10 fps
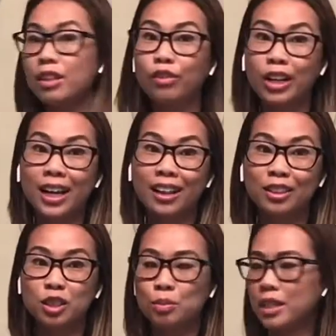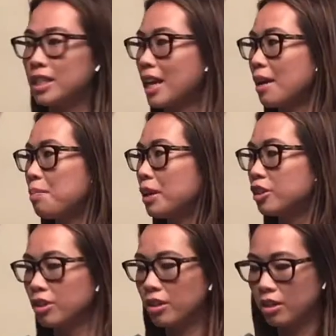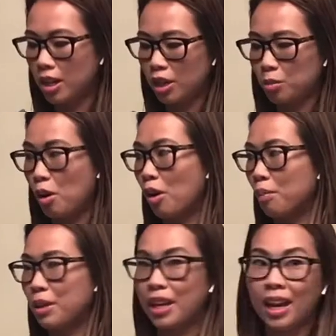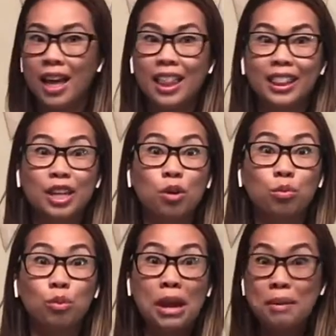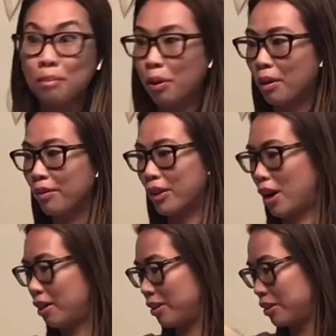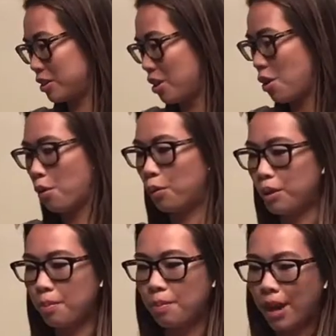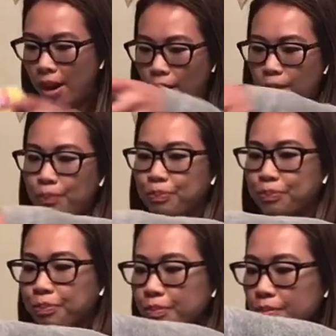all different colors because I pictured the Taj Mahal being like a rainbow of colors. What about